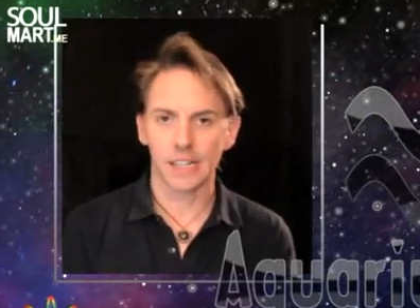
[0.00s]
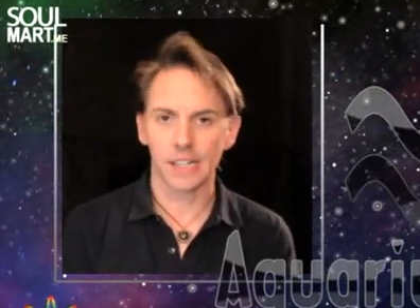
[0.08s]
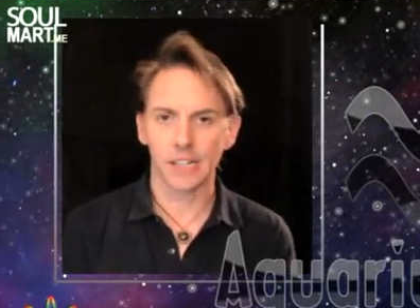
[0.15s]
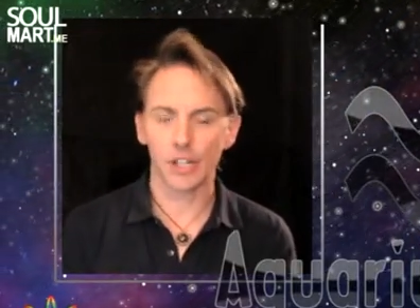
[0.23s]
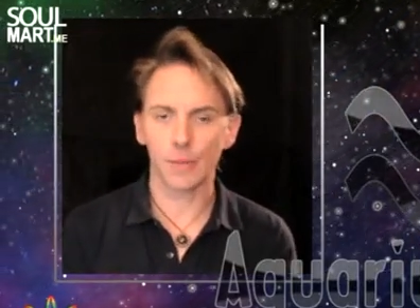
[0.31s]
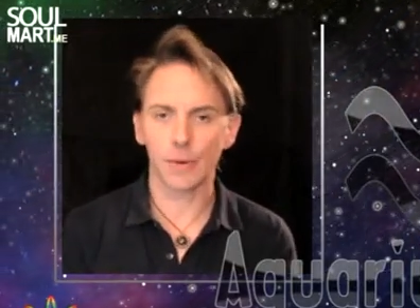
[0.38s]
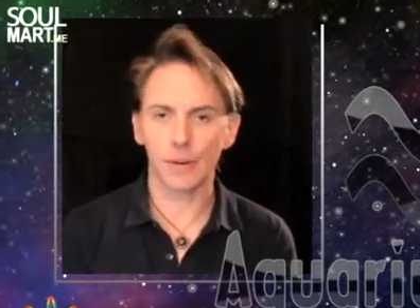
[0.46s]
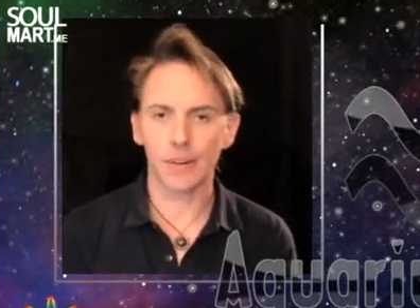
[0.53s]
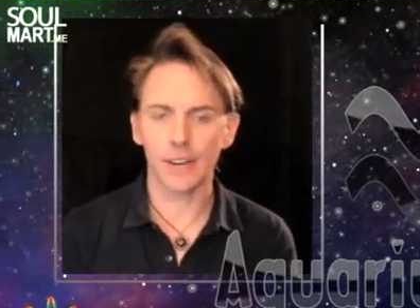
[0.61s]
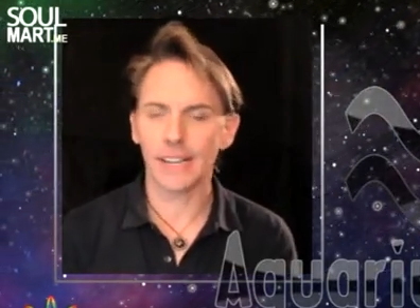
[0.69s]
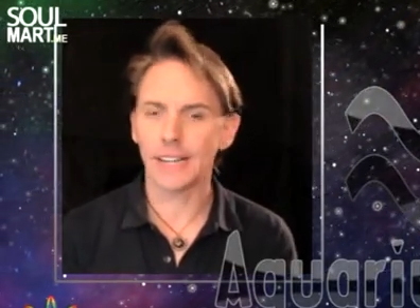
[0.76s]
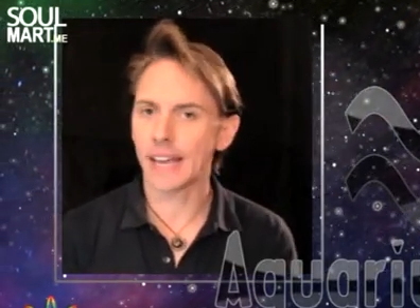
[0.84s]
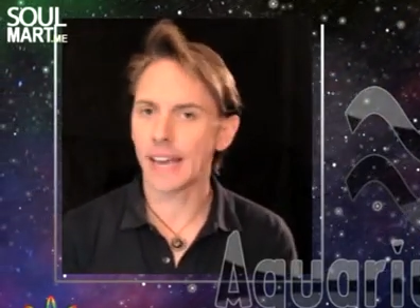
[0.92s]
Jupiter
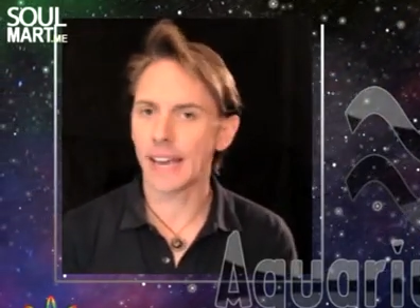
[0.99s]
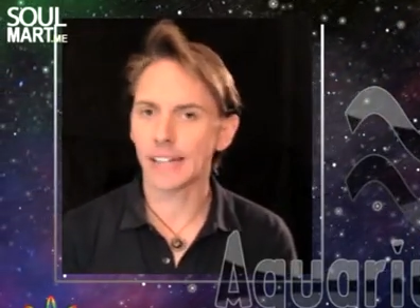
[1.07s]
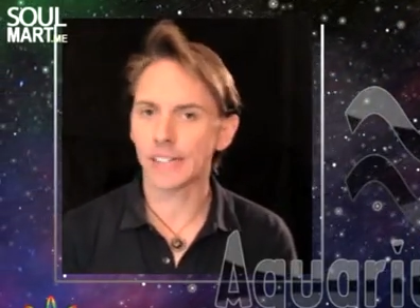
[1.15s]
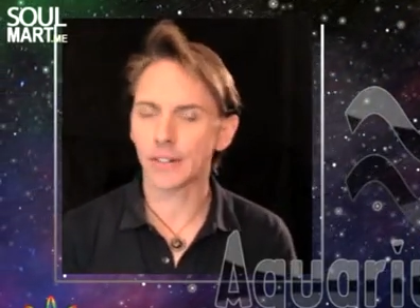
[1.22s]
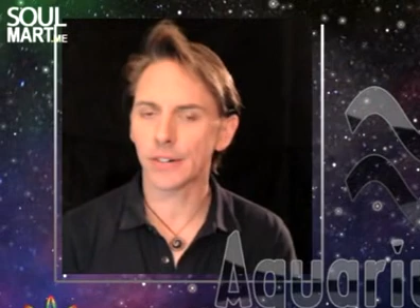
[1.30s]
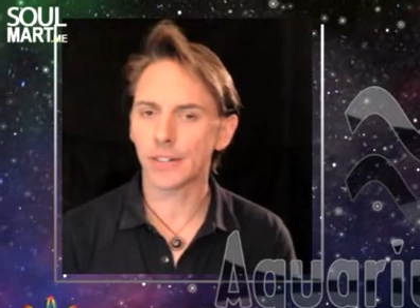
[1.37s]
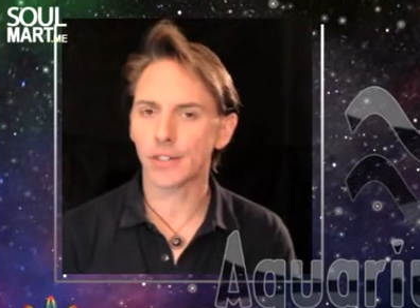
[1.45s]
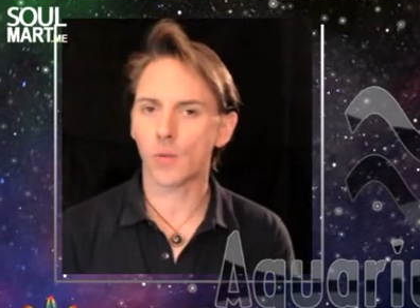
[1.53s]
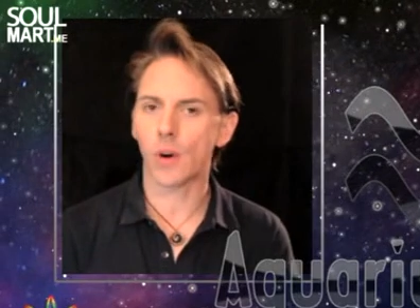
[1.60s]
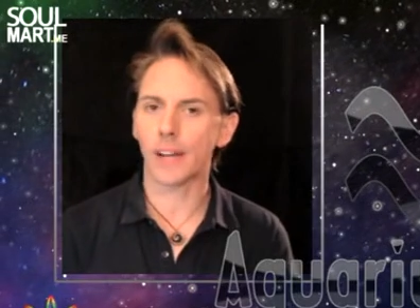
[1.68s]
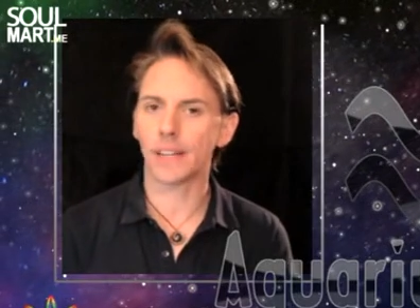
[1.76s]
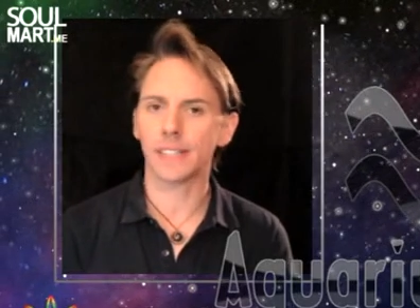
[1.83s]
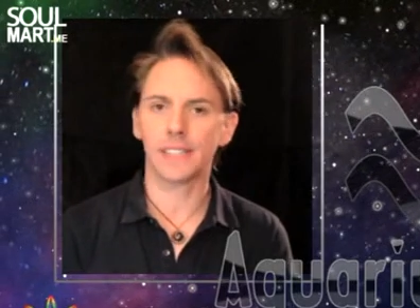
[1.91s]
in Cancer is
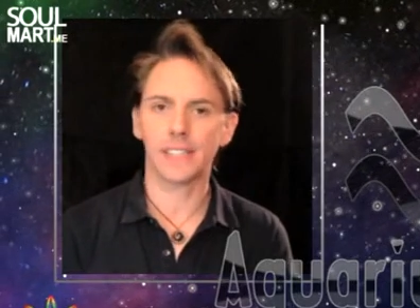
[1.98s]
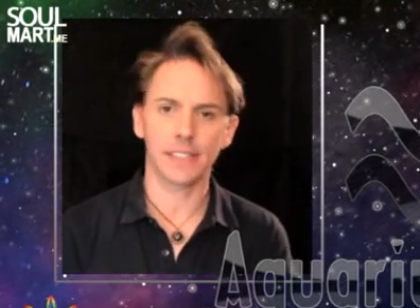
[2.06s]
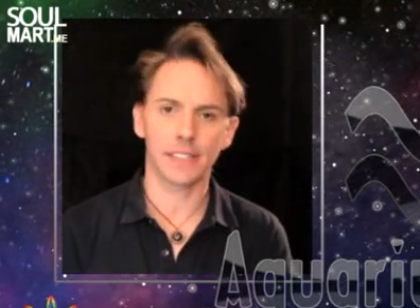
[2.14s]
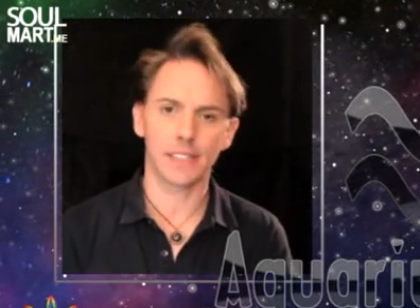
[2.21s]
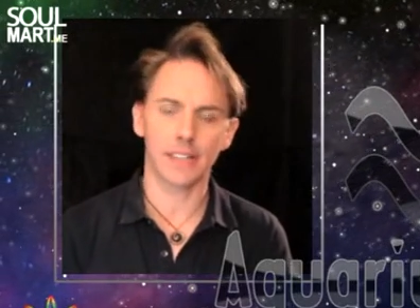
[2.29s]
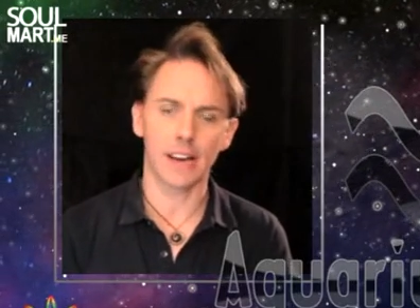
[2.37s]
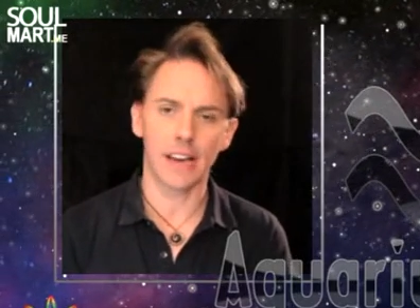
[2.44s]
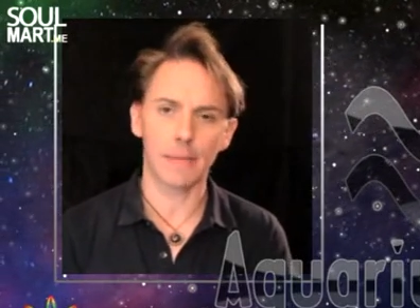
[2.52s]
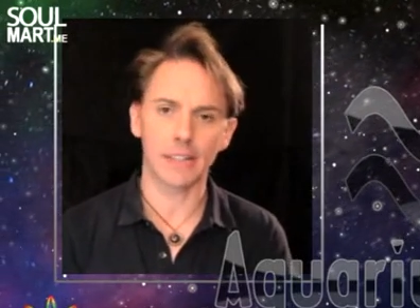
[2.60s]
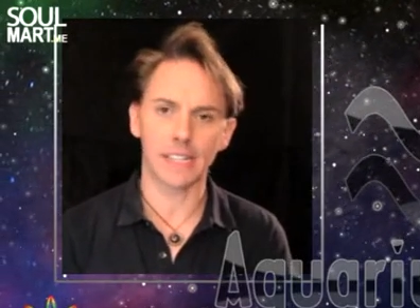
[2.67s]
quite an intense time.